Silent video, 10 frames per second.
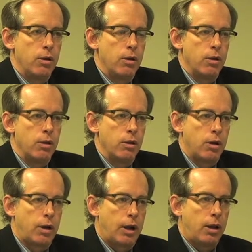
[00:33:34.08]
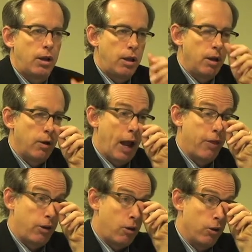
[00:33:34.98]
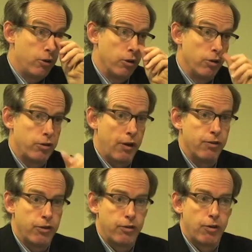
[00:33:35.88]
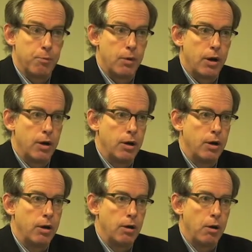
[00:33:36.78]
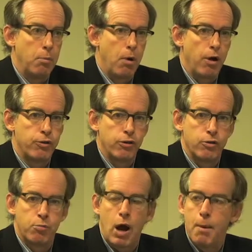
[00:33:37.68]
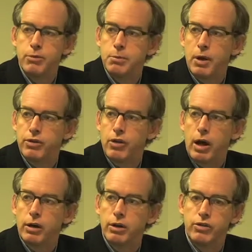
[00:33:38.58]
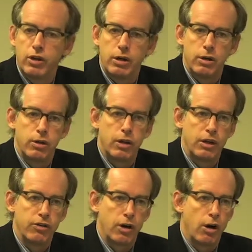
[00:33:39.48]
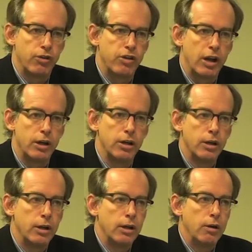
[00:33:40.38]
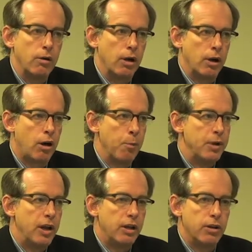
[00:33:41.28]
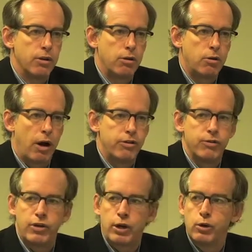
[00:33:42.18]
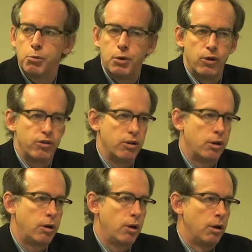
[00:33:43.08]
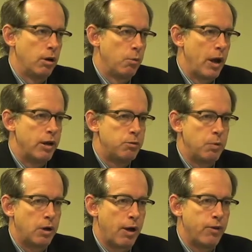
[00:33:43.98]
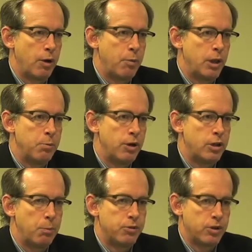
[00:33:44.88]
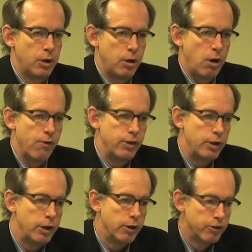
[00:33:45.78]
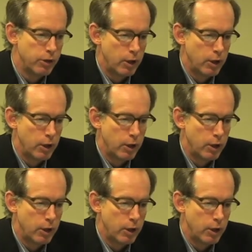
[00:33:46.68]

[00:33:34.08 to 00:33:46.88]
the, the you know, Catholic culture suffers from all sorts of problems about silence and things that aren't said, uh, culminating in the crisis of sexual abuse and the uh, way it's been covered up by the bishops over the years.